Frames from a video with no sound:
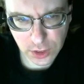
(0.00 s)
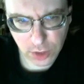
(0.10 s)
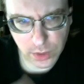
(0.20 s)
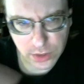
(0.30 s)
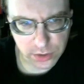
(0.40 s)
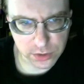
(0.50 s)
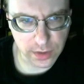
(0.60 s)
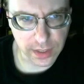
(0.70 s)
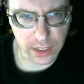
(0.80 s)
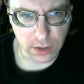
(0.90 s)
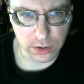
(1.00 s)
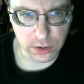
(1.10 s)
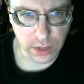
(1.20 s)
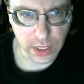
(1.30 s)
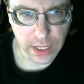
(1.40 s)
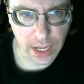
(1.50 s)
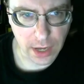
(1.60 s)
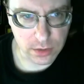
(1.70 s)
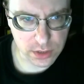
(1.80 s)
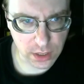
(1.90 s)
we also saw that character
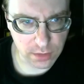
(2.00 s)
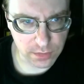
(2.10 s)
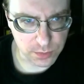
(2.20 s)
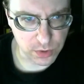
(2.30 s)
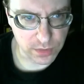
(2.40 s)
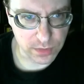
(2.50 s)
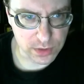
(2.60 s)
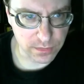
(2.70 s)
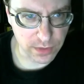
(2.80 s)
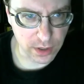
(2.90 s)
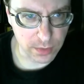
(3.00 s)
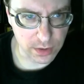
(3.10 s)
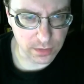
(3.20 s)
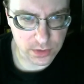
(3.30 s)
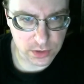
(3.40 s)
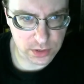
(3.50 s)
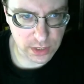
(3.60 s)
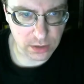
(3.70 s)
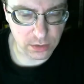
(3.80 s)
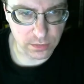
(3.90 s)
outside of his previous environment of his
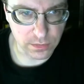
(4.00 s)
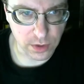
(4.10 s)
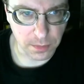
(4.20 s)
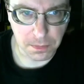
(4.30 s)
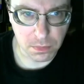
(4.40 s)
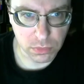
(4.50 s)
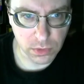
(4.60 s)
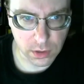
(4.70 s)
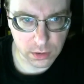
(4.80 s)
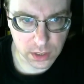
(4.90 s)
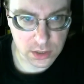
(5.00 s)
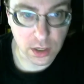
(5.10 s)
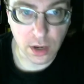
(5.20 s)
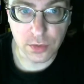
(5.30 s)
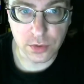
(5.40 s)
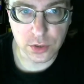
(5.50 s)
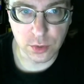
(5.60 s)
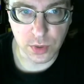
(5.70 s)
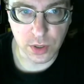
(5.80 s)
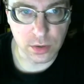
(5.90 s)
standalone film, next to other
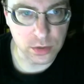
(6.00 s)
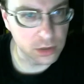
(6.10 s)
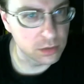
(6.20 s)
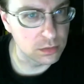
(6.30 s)
superheroes.